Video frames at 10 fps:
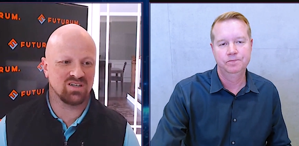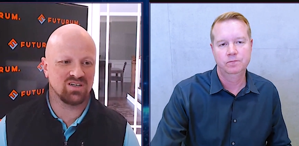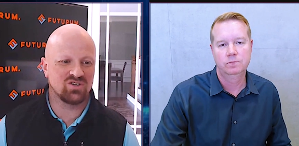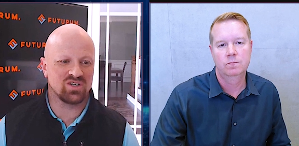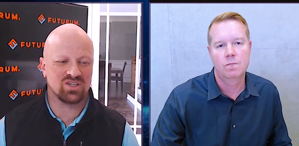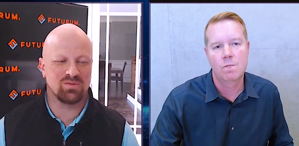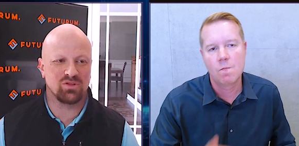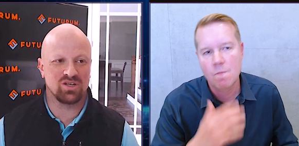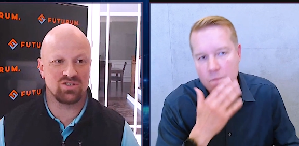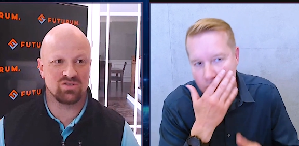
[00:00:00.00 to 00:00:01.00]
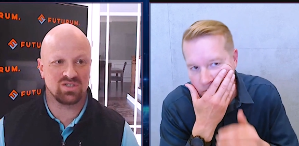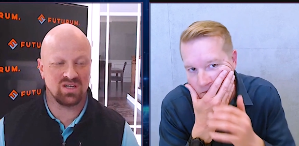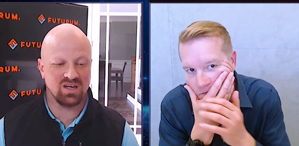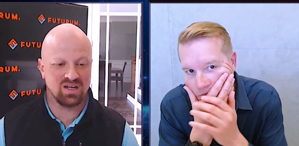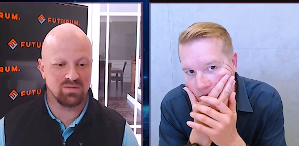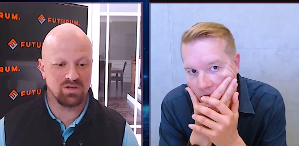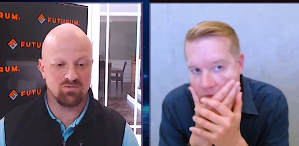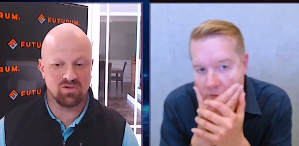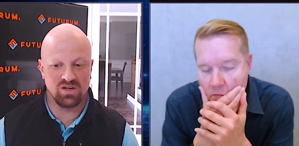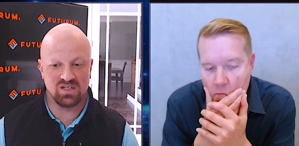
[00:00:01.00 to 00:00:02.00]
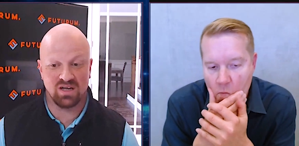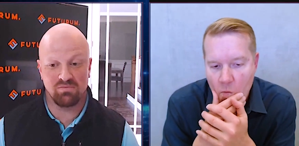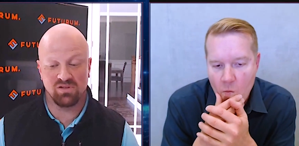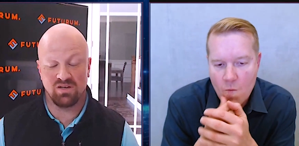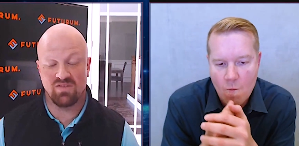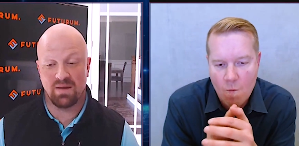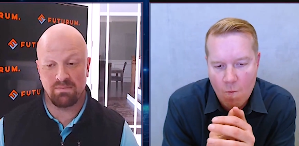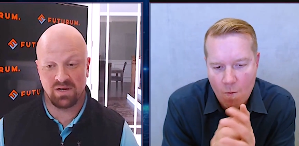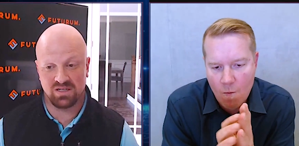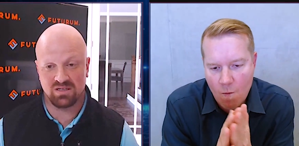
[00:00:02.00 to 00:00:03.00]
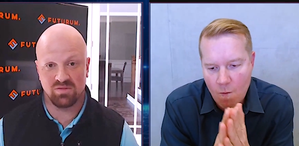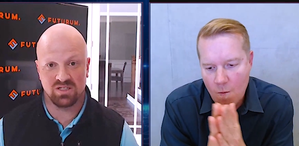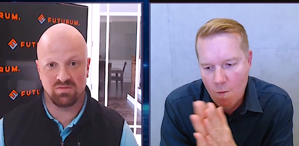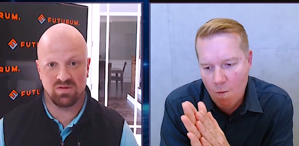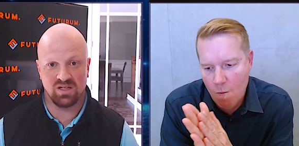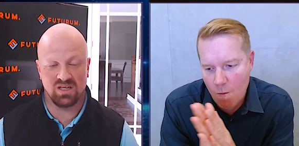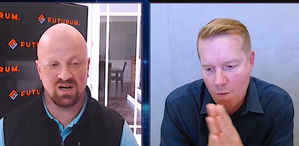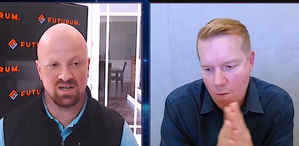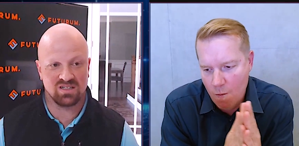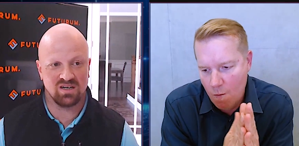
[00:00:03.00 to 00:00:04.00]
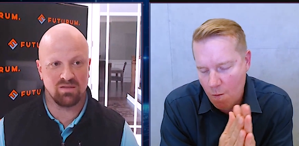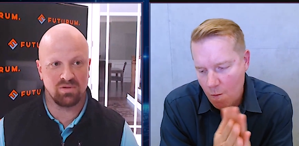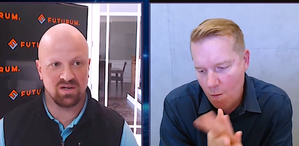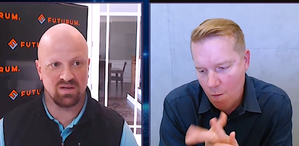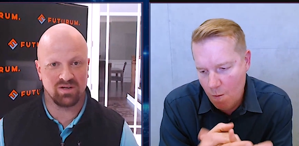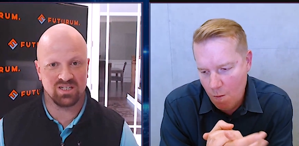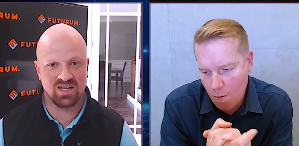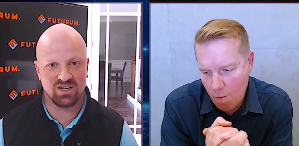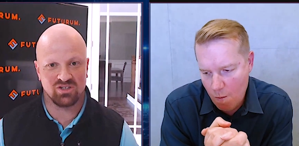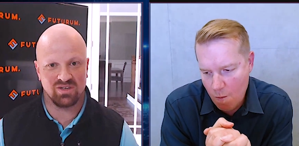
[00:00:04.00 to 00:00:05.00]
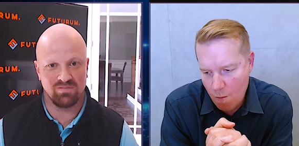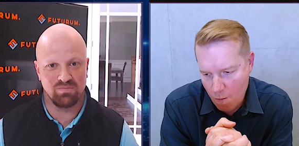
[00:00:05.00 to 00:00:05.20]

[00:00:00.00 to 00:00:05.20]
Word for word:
Speaker 1: uh, address a couple things you said. I mean, one is I believe that pessimism at the onset of the pandemic has actually